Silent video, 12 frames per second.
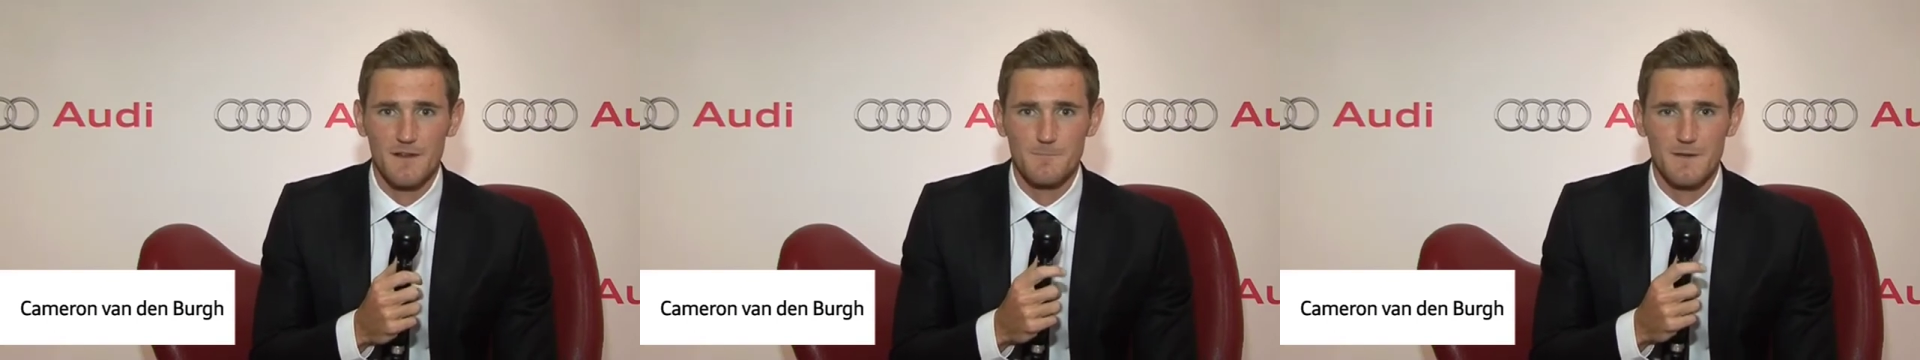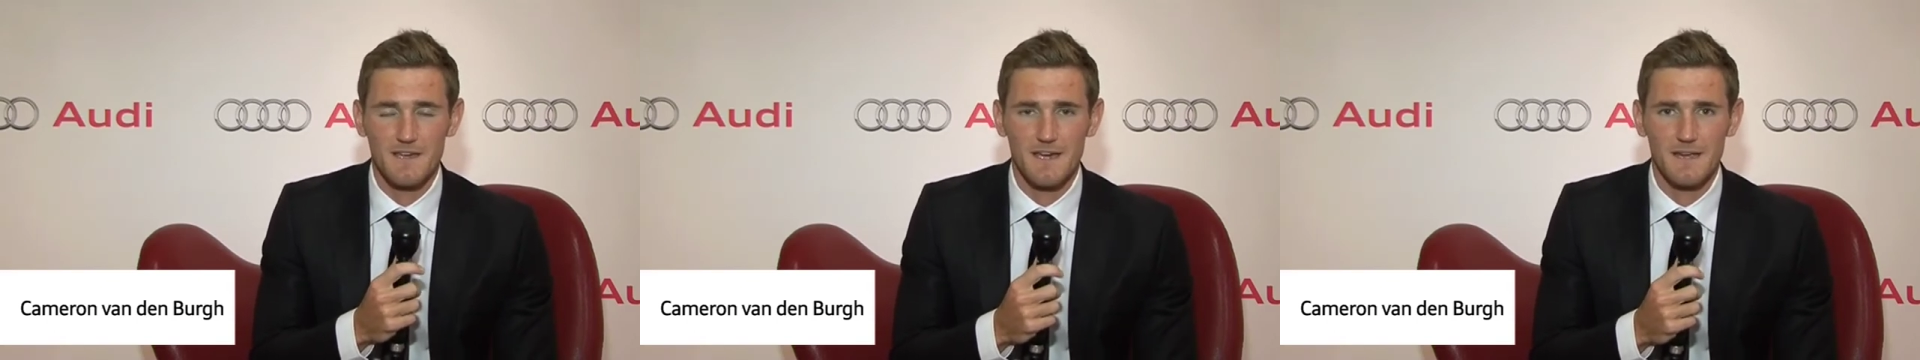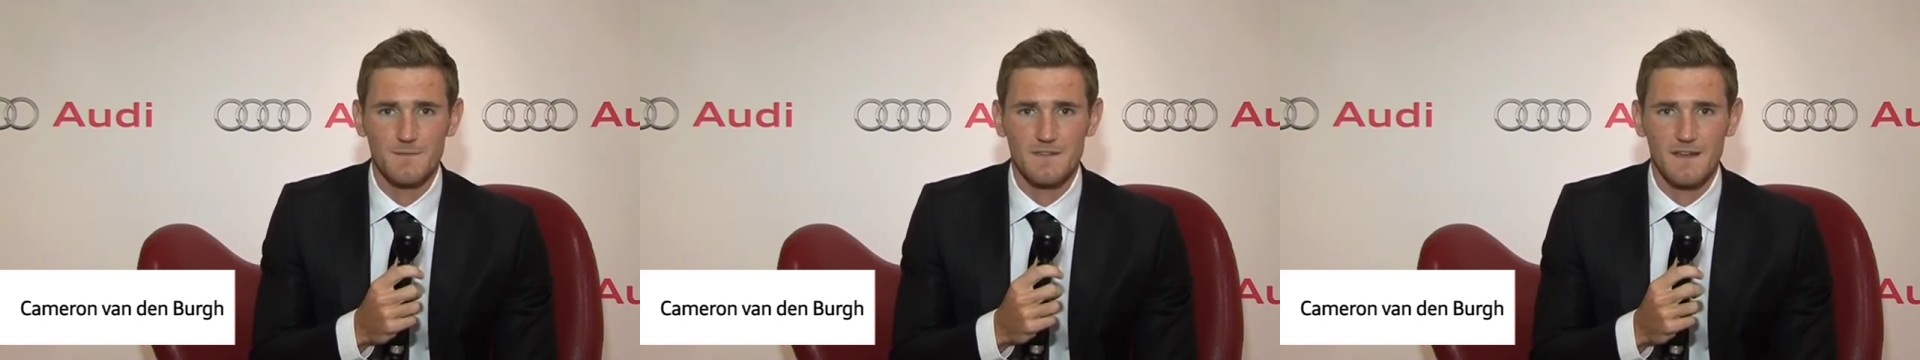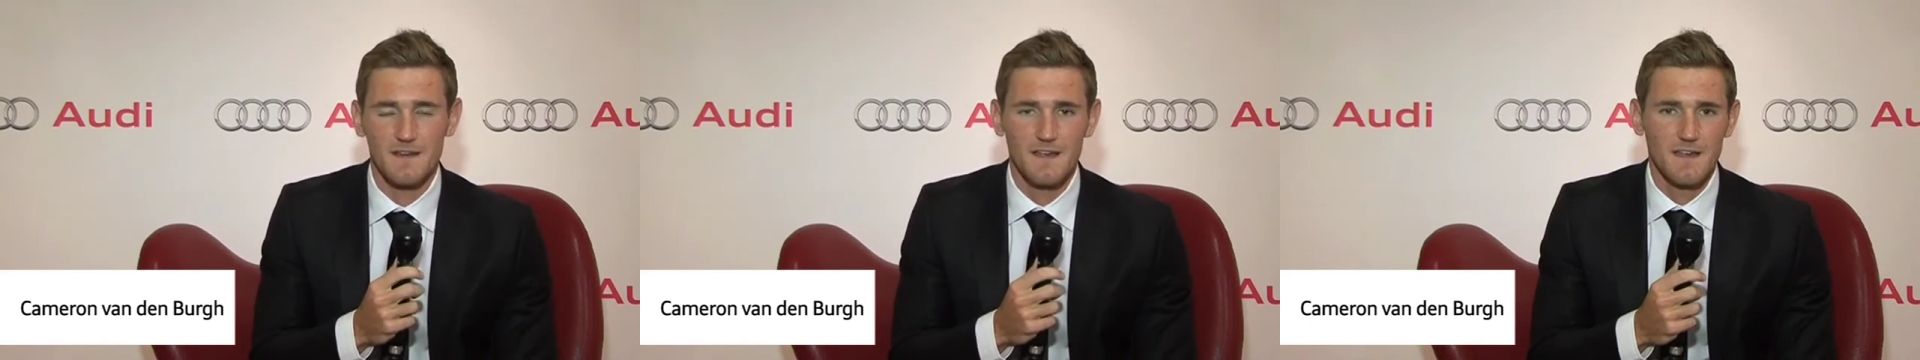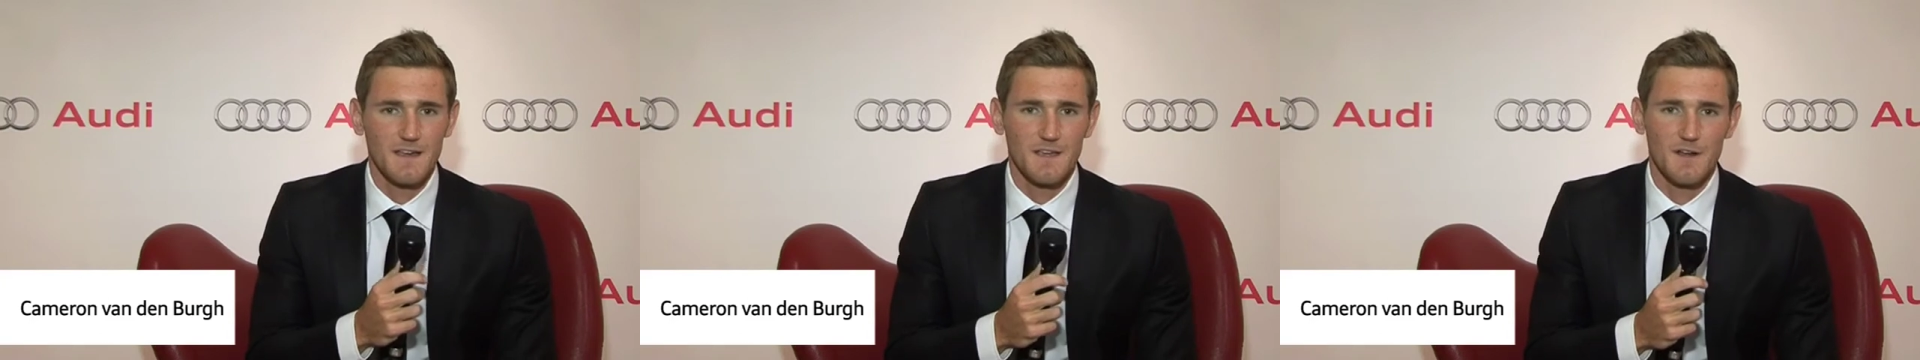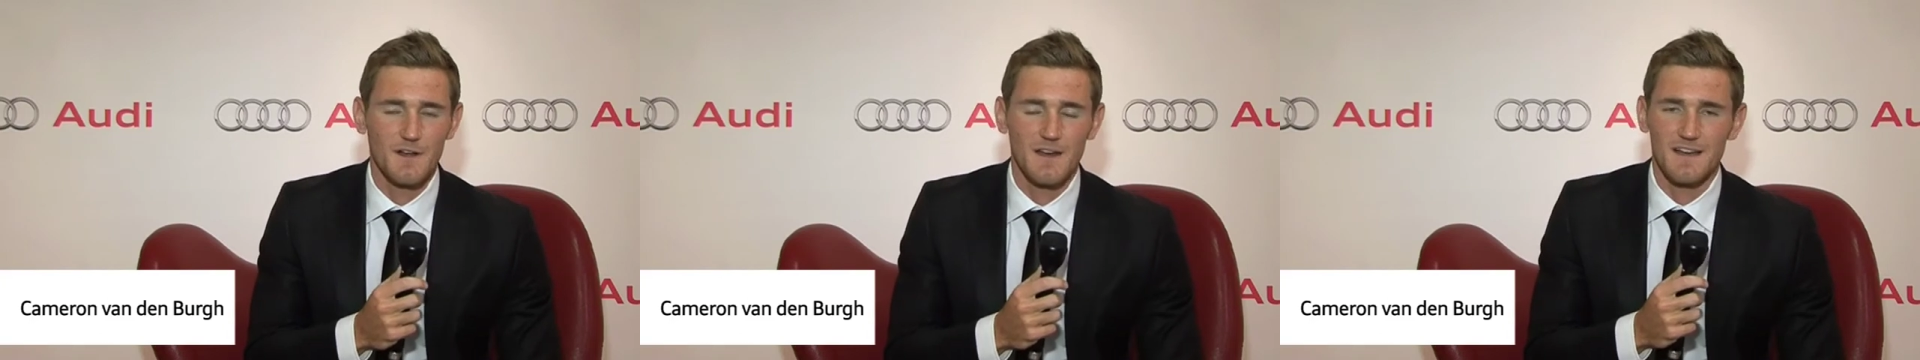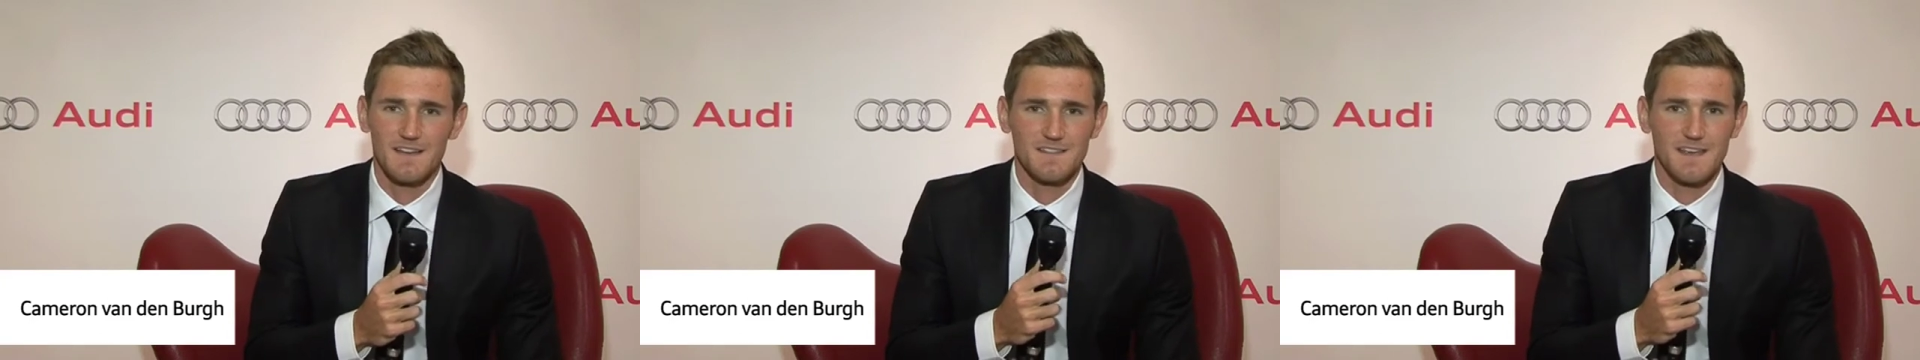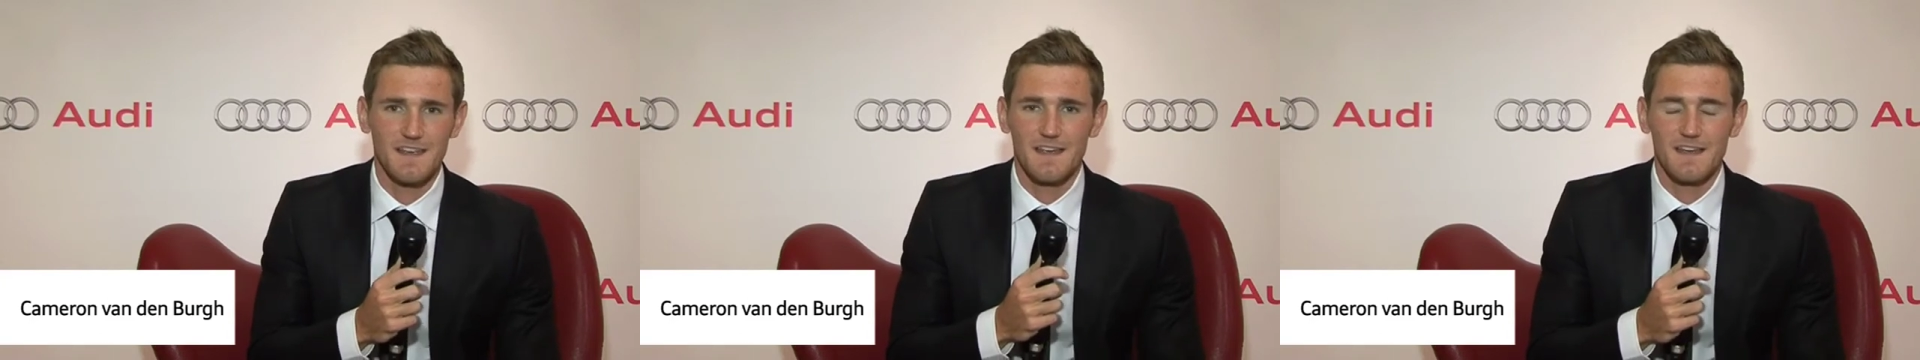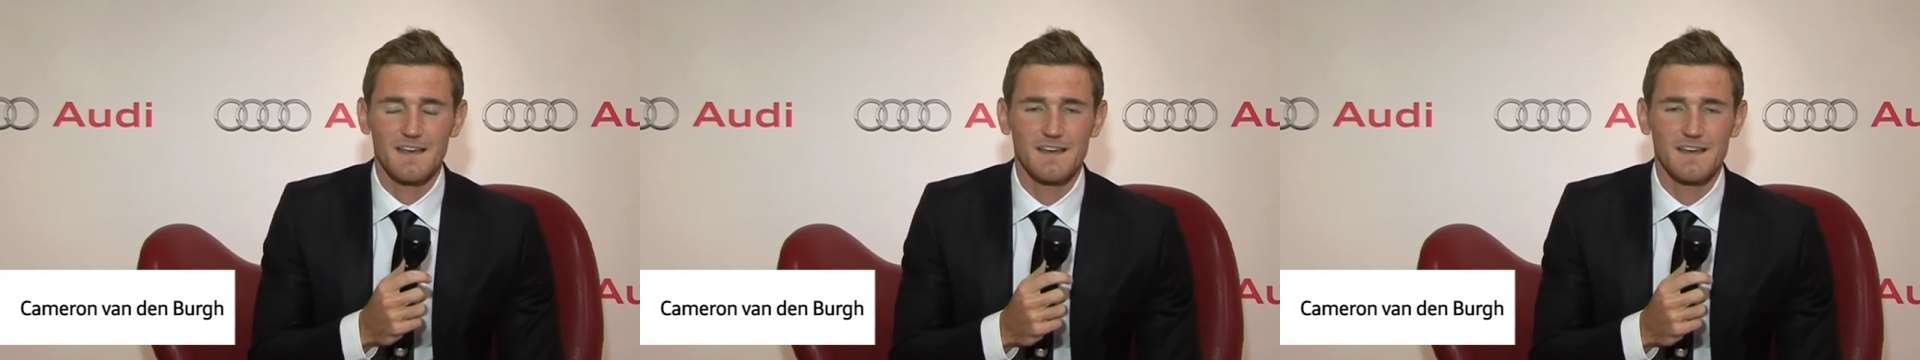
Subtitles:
the Olympic Games. And you know, like I say,